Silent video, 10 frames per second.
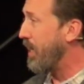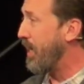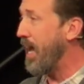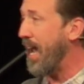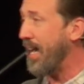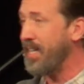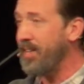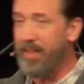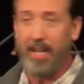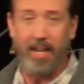in
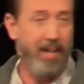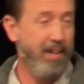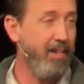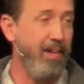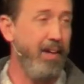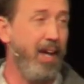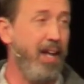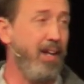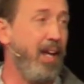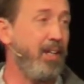activity
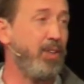and